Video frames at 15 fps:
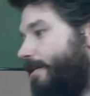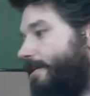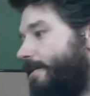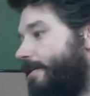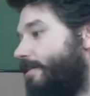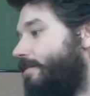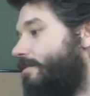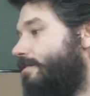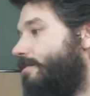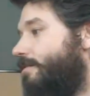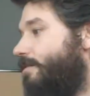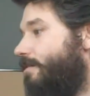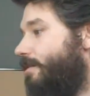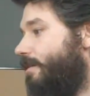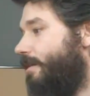here
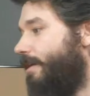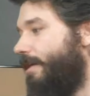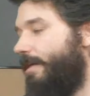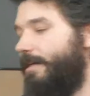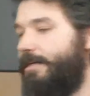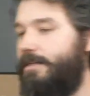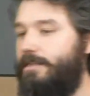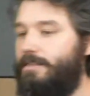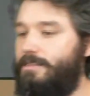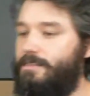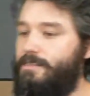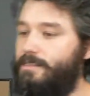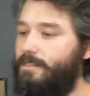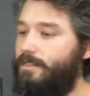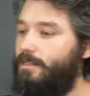
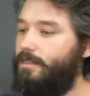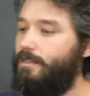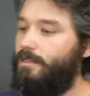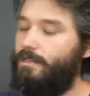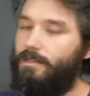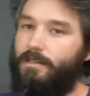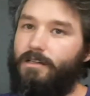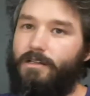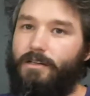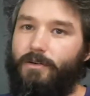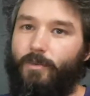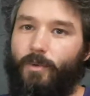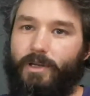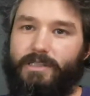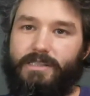is
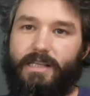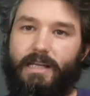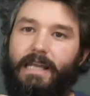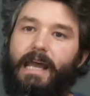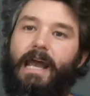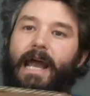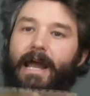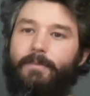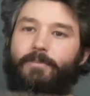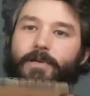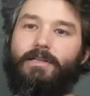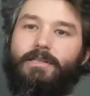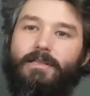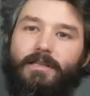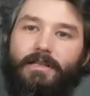what's going to
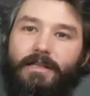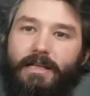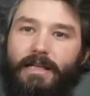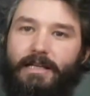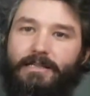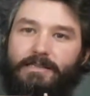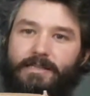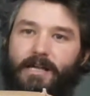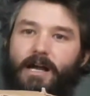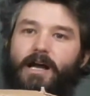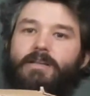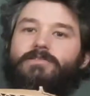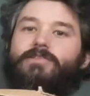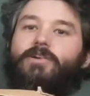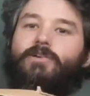happen is
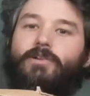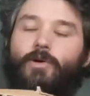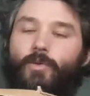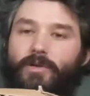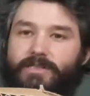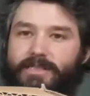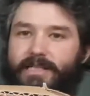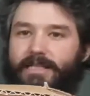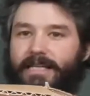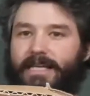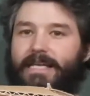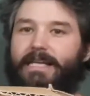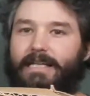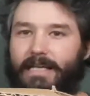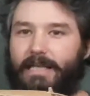odds are no one's going to
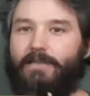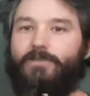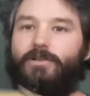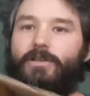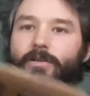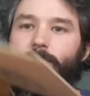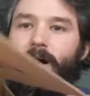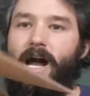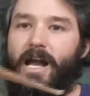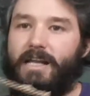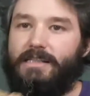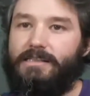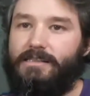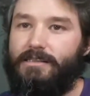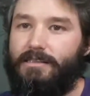get into the
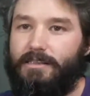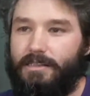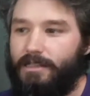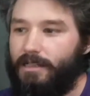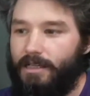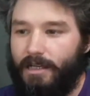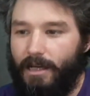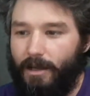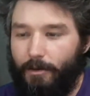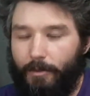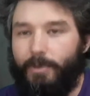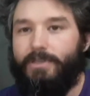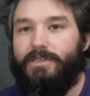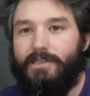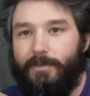box,
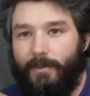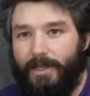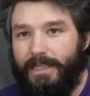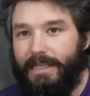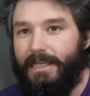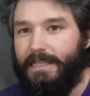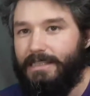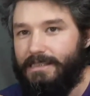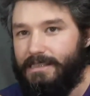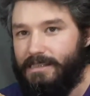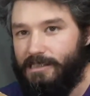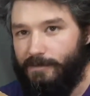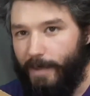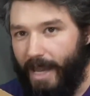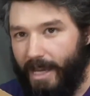but somebody can
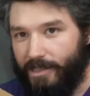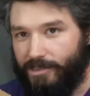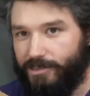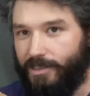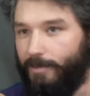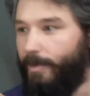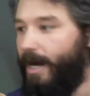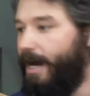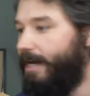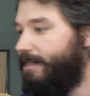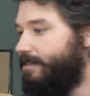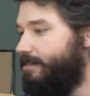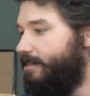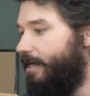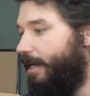smash the
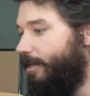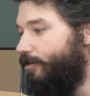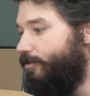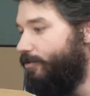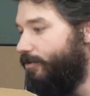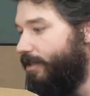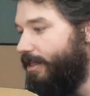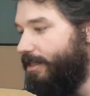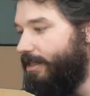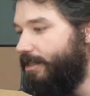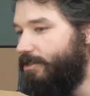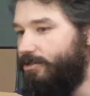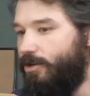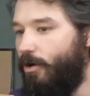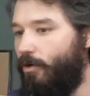box. And you really
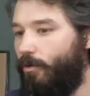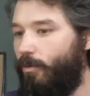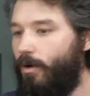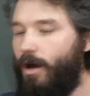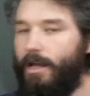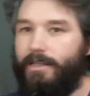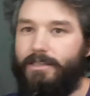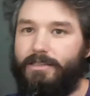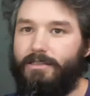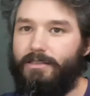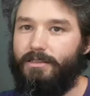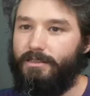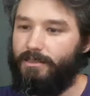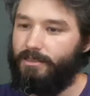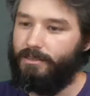don't want
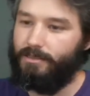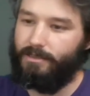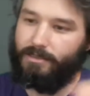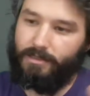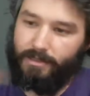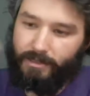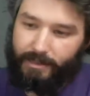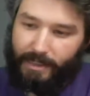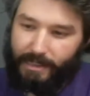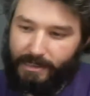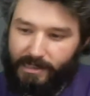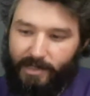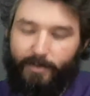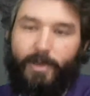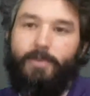this
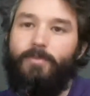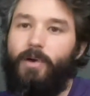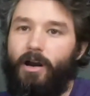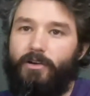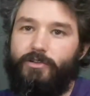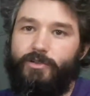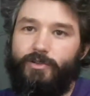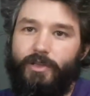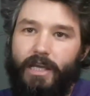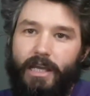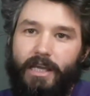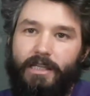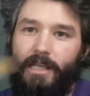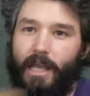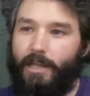to be punctured
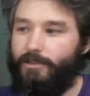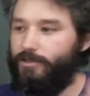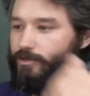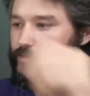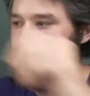in and just